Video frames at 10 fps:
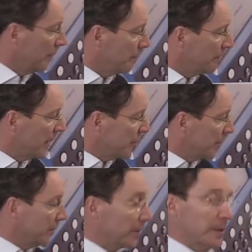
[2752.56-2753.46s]

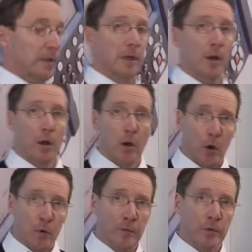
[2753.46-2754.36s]
measure
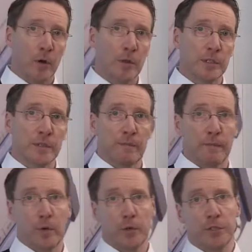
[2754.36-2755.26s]
overalls
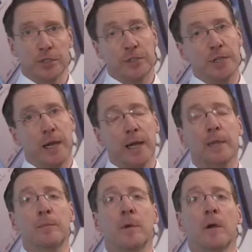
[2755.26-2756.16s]
versus
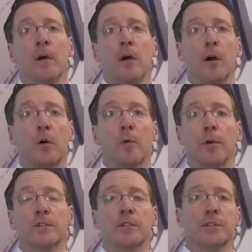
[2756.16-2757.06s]
time or
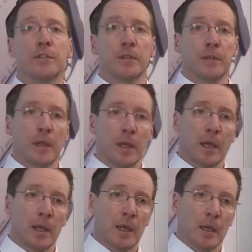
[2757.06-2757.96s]
versus
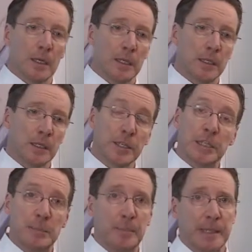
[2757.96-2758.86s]

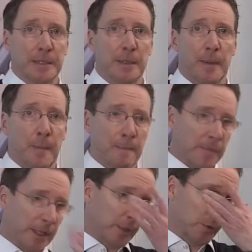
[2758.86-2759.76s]
speed.
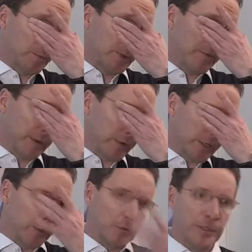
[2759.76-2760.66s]
That could be
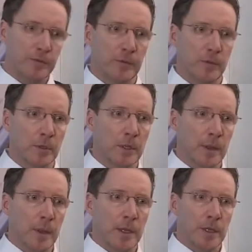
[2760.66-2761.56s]
very useful
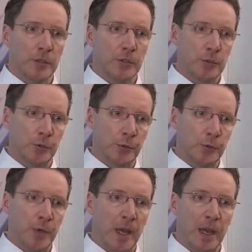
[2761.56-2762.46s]

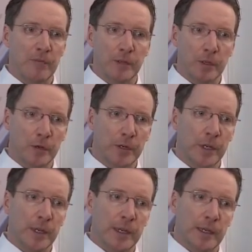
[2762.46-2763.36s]
to have a look
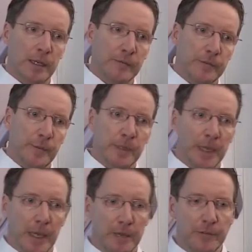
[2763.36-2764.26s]
if the
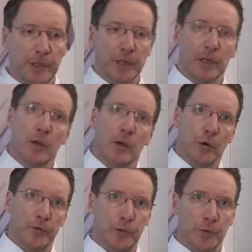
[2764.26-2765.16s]
behavior
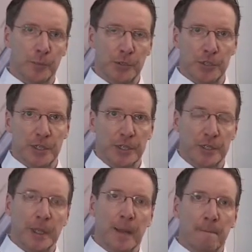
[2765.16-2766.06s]
of your
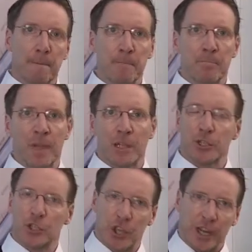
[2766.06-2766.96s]
machine
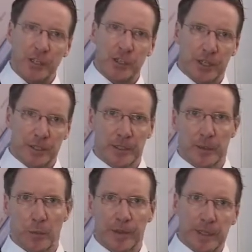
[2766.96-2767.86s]
changes
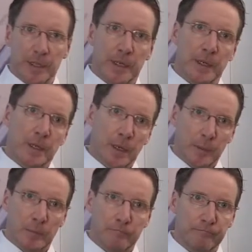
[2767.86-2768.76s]
within a
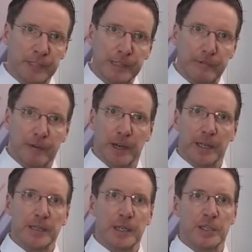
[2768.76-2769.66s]

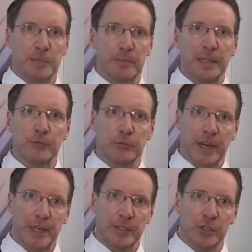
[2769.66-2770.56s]
defined speed
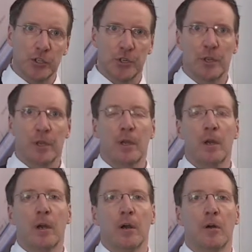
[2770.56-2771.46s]
range,
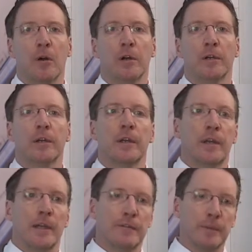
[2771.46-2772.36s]
or
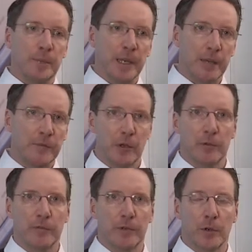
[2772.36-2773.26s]
if the behavior
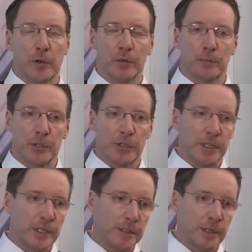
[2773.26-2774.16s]
of your
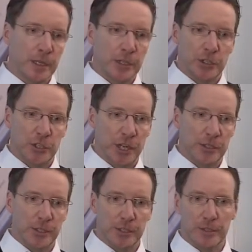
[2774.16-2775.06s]
machine
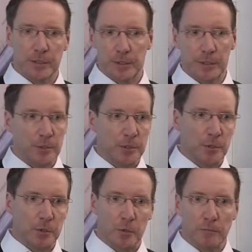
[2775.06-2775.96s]
changes due
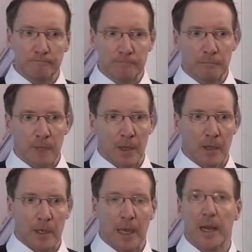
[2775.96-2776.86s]
to
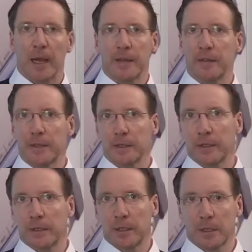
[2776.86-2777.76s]
other